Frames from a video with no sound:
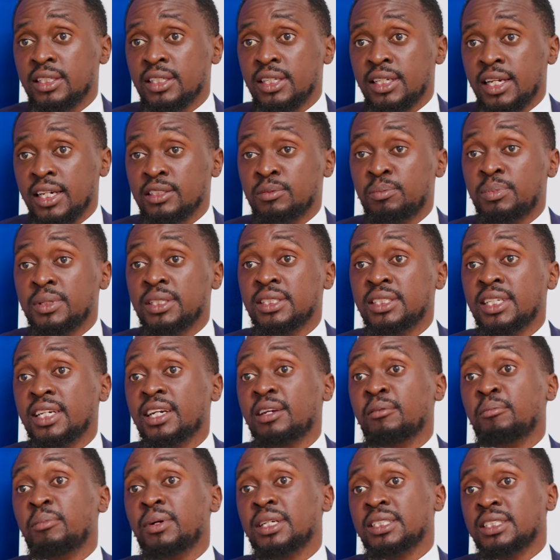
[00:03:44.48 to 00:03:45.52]
has been
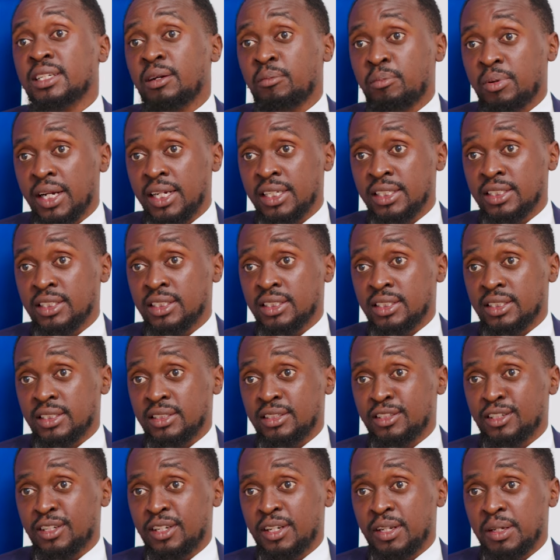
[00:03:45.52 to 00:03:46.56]
taken by
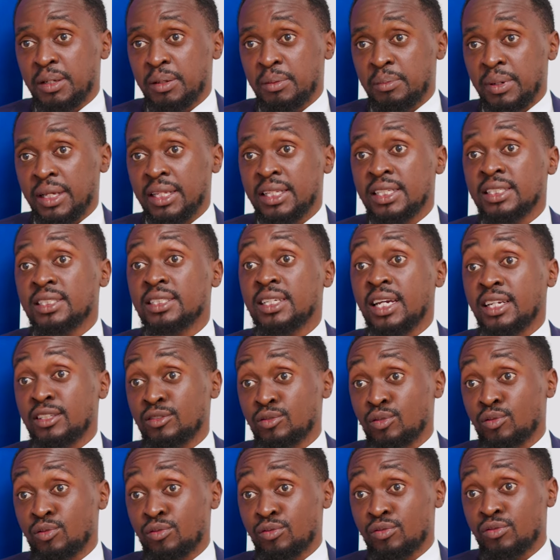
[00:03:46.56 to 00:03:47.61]
surprise by these kinds
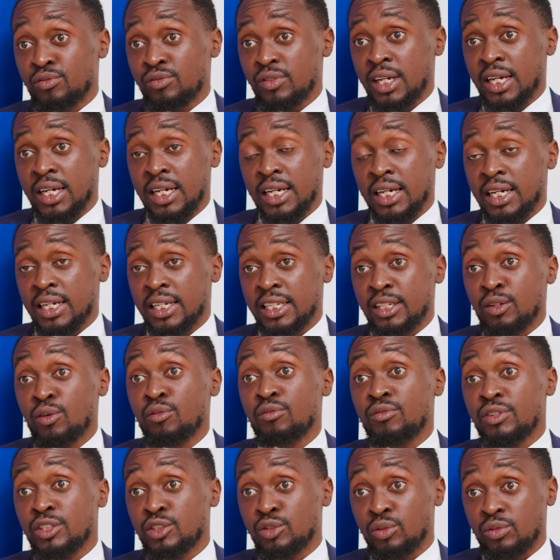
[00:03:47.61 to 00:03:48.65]
of
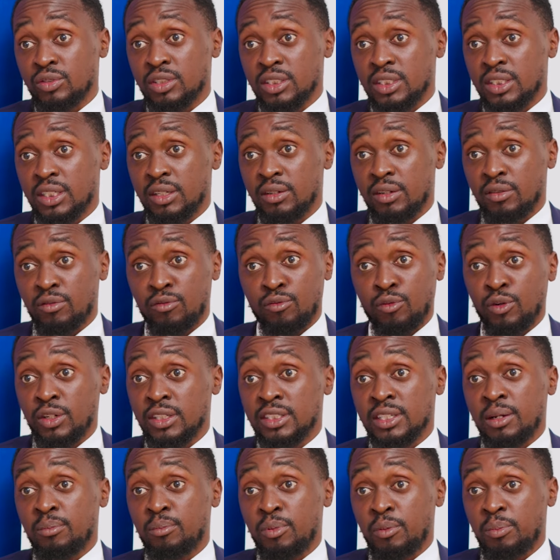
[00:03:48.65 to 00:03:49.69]
innovations. For
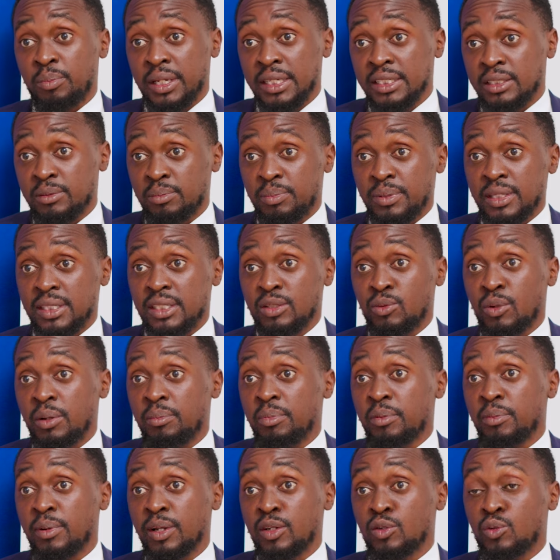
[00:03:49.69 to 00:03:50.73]
example, PSPs, where
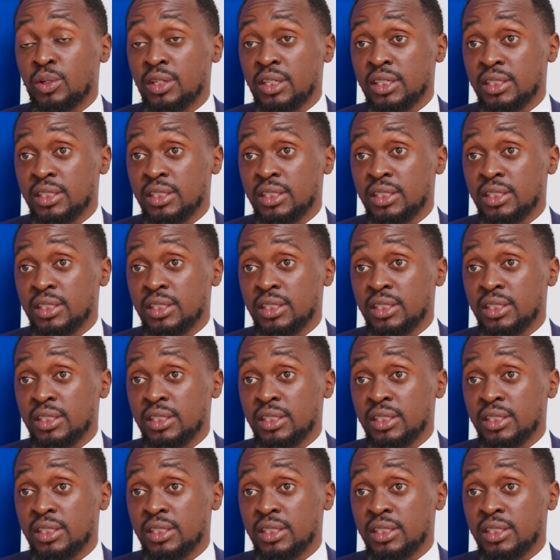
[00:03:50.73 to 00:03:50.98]
people are doing